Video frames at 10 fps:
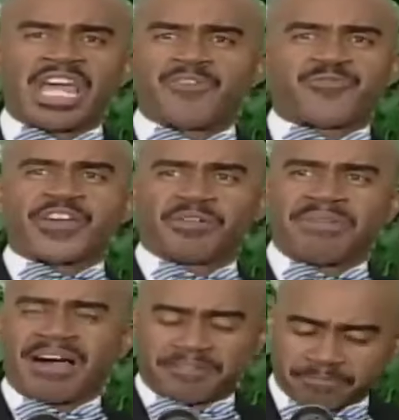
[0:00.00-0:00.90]
can't figure
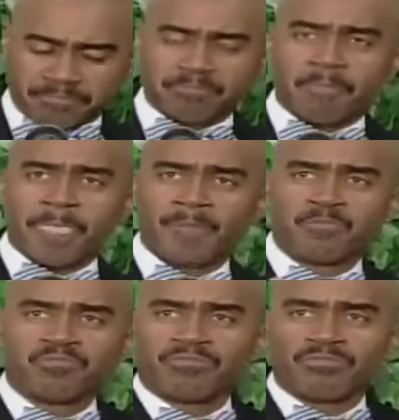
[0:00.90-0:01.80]
him out. That's right.
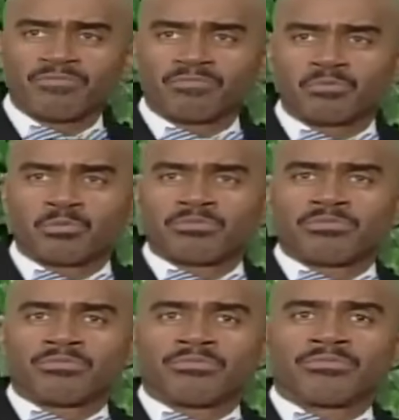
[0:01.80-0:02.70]

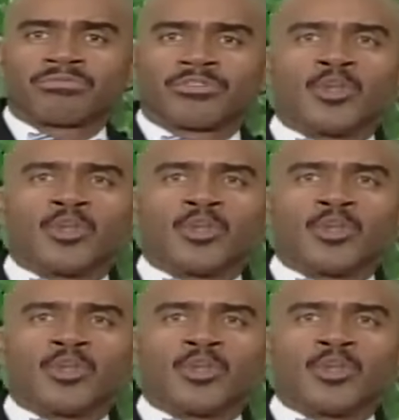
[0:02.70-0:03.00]
That's right.